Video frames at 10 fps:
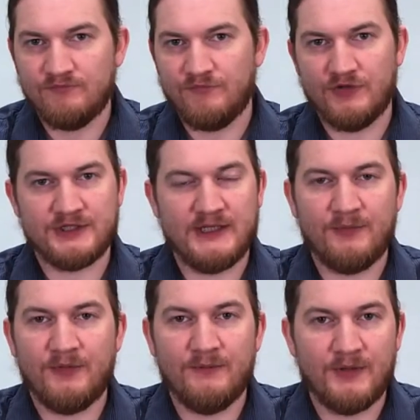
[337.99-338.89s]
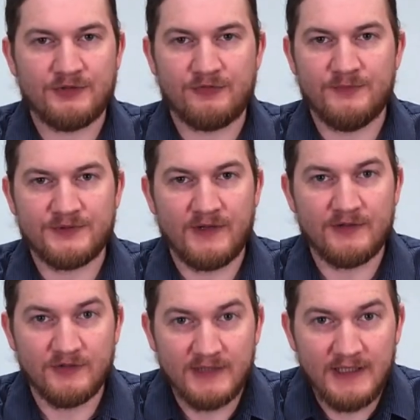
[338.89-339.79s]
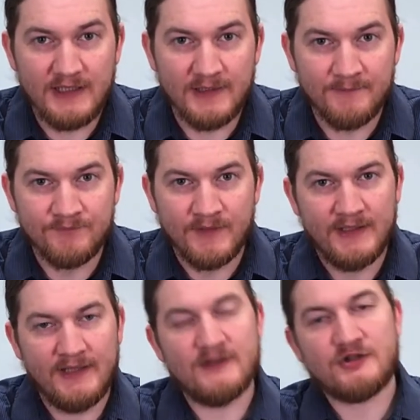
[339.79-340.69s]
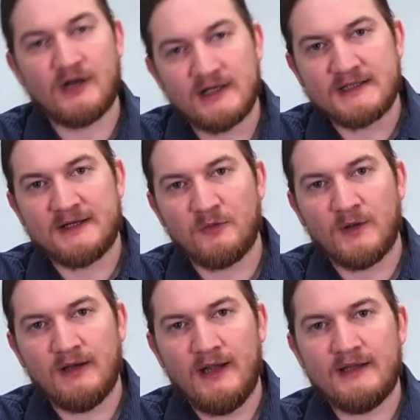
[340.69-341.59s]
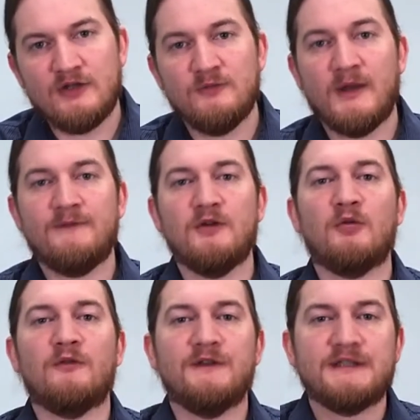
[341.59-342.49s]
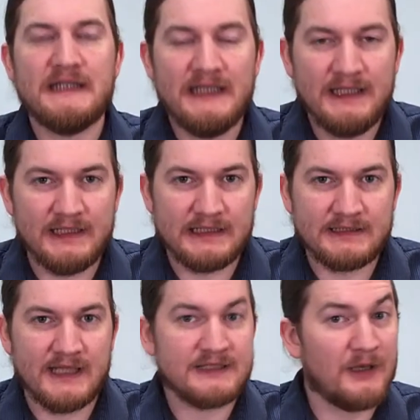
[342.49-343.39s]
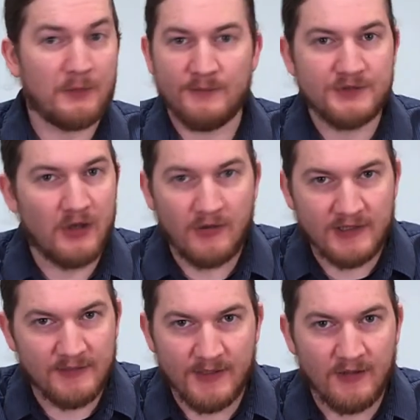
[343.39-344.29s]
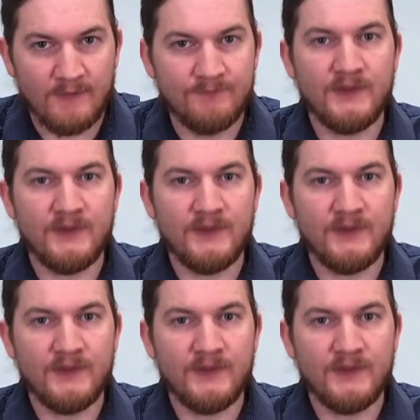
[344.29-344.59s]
for example, the muscle groups around your knee, and then try to stand on one leg, you might feel more fatigued. That's not what I'm talking about.